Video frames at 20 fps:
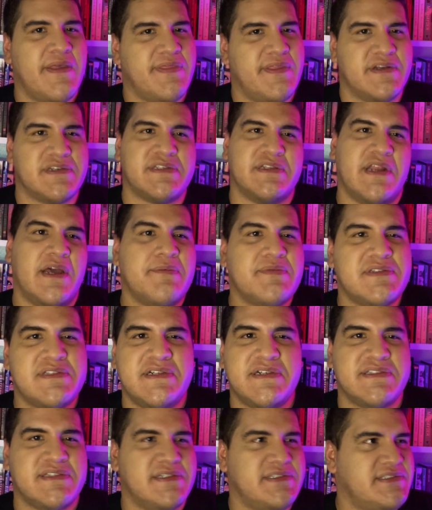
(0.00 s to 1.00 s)
There's
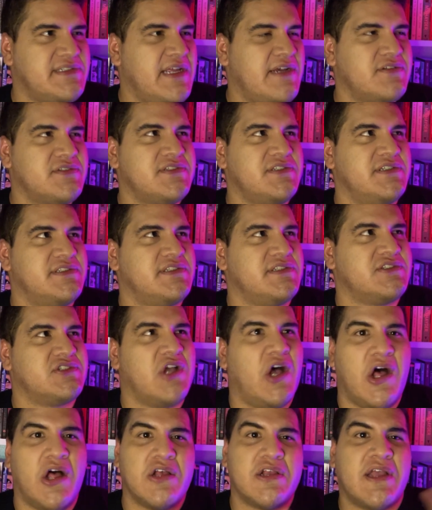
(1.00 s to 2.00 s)
upstairs, there's downstairs, there's
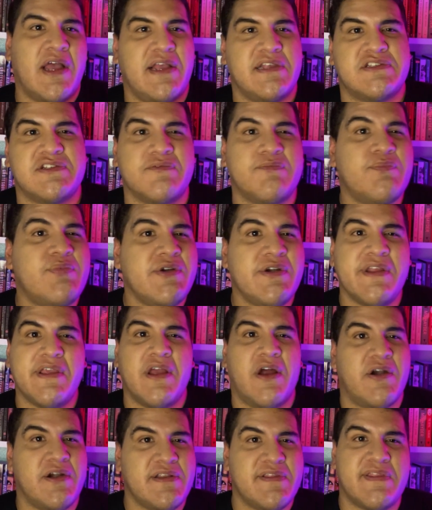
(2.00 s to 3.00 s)
all kinds of
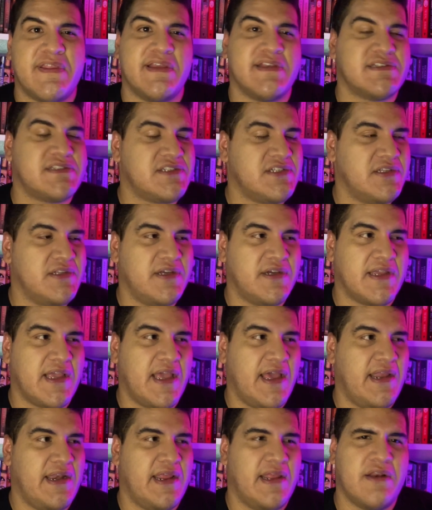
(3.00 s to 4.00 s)
pretty art things to look
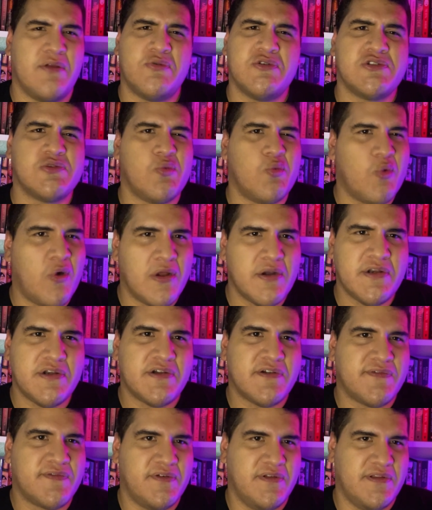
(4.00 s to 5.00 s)
at. And it was
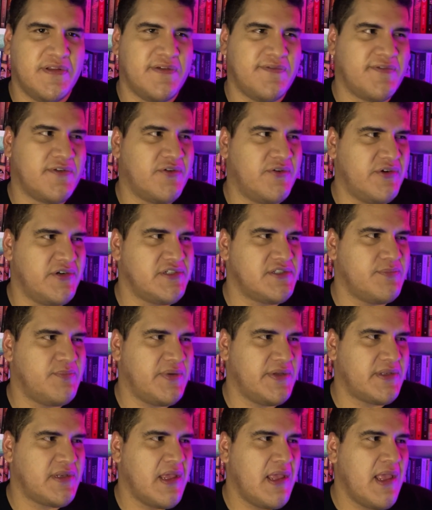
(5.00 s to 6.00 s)
wonderful, of course,
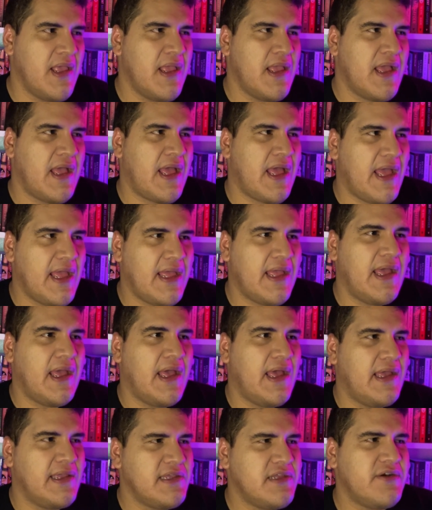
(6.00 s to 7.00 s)
but
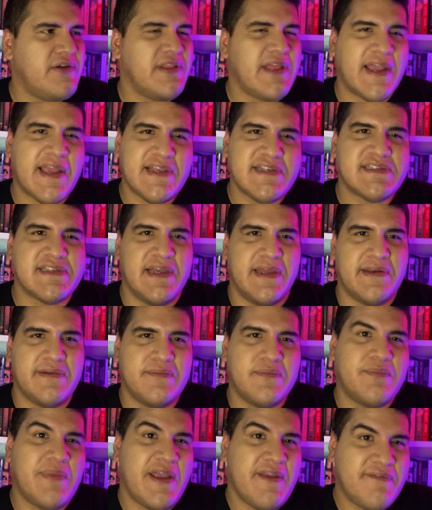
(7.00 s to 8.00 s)
You know, like I said,
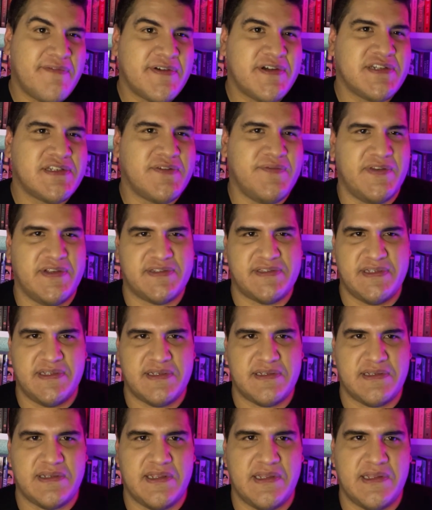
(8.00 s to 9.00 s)
my first visit,